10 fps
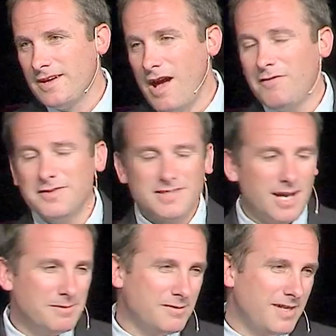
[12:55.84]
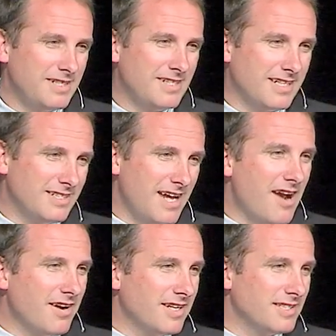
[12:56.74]
Oftentimes, if I detected
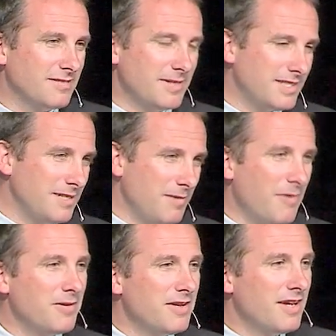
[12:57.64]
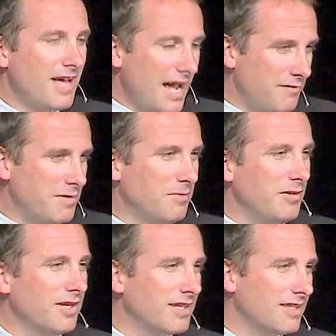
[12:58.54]
arrogance in my team, I would have them
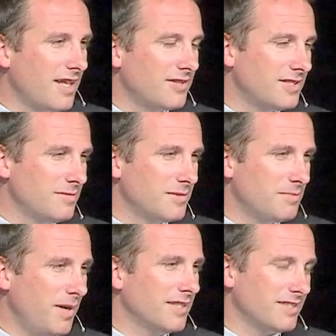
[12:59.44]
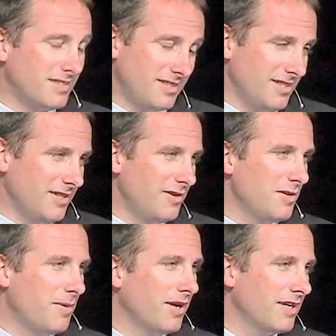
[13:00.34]
look at the other team's bus. It's still there
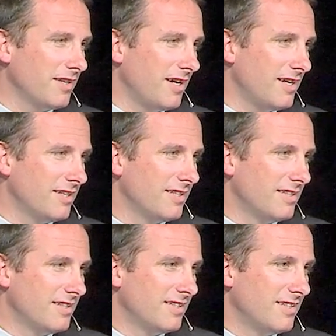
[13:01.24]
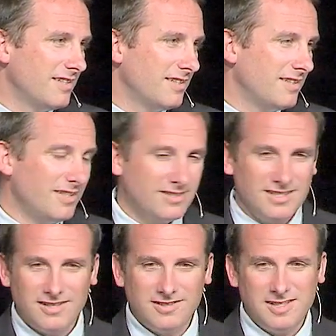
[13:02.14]
in the parking lot. There's
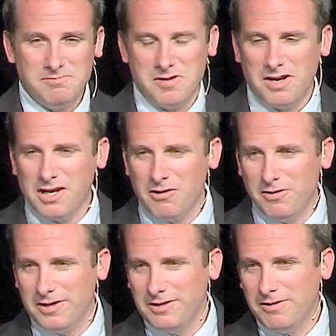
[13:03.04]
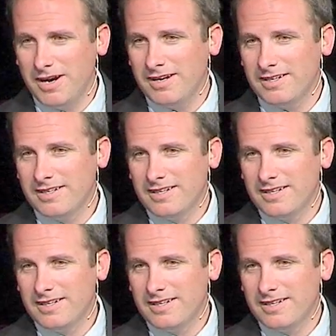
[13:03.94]
the other team. They're not going anywhere.